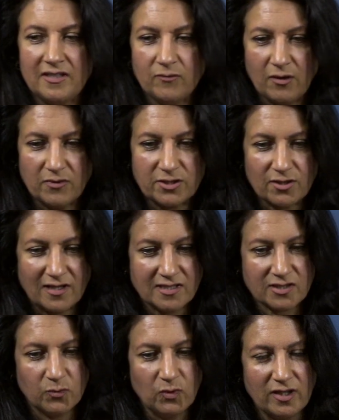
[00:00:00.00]
why we're trying
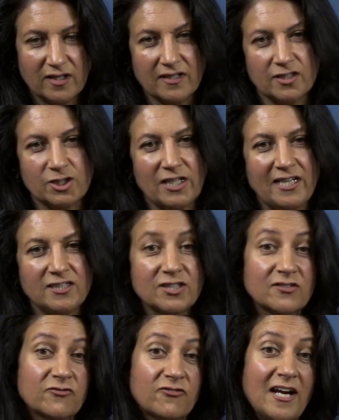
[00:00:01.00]
to work at changing
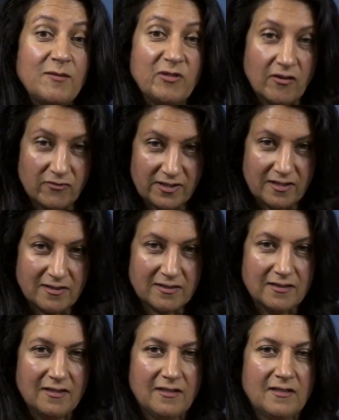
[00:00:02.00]
the framing of it.
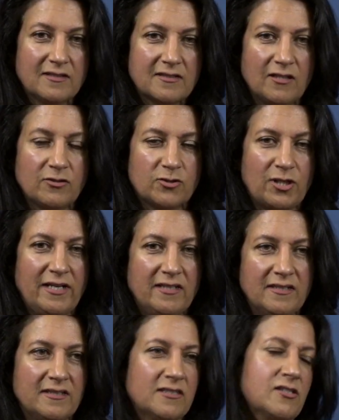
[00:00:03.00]
So
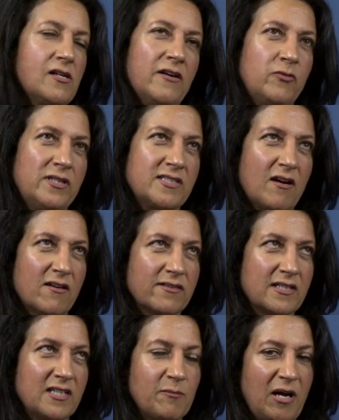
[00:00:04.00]
training, if we start
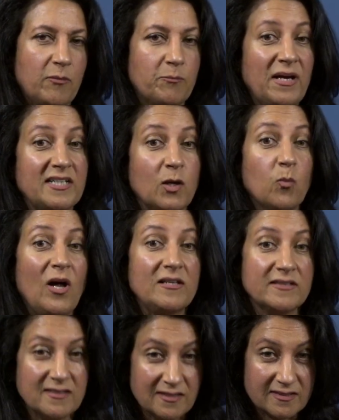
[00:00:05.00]
thinking about mental
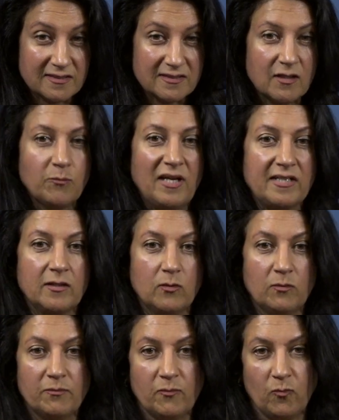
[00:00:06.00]
wellness and
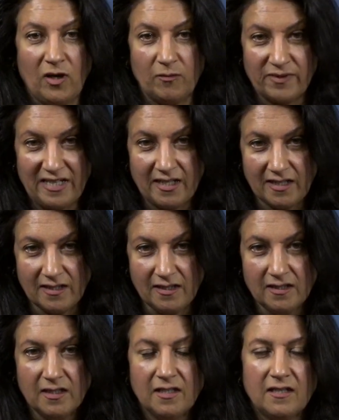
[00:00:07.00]
mental well-being,
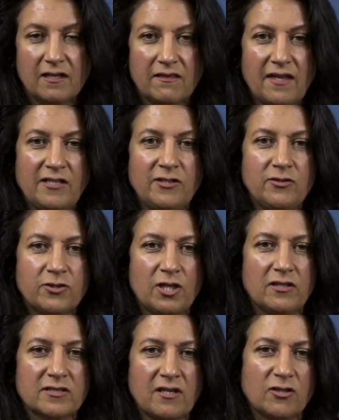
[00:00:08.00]
then you
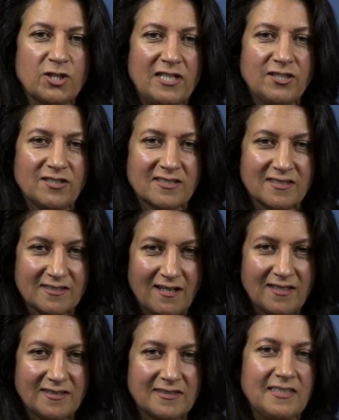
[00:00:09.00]
start changing
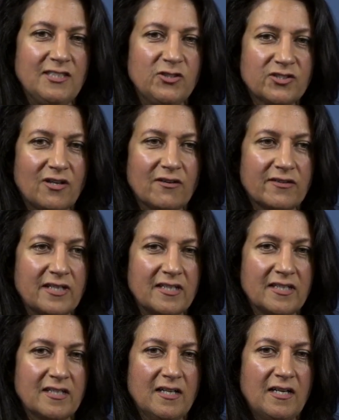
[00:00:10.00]
society and you start
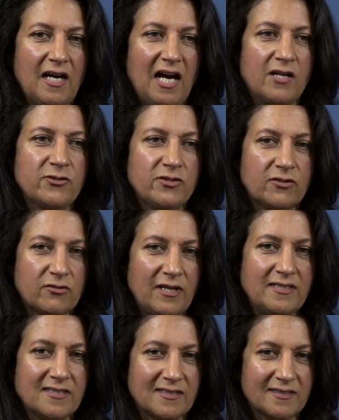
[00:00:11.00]
thinking, how do you
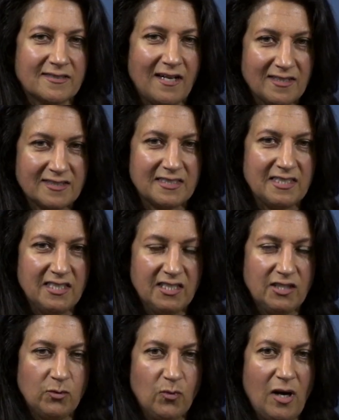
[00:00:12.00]
create a society
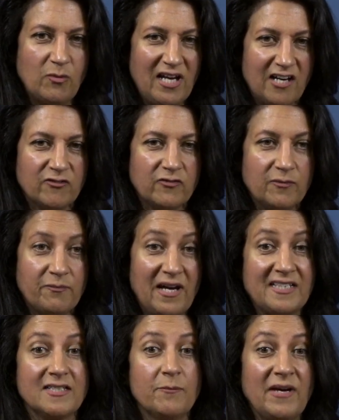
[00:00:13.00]
where we have
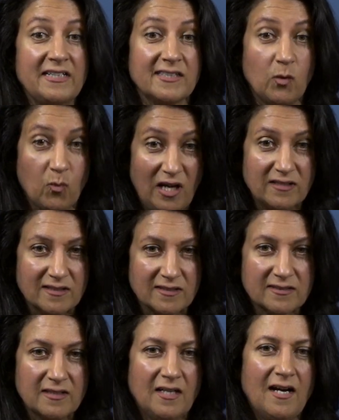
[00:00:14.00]
better mental
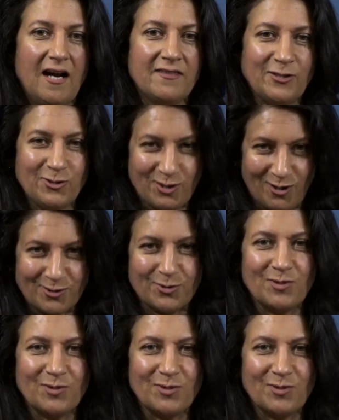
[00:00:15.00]
wellness? And then you start talking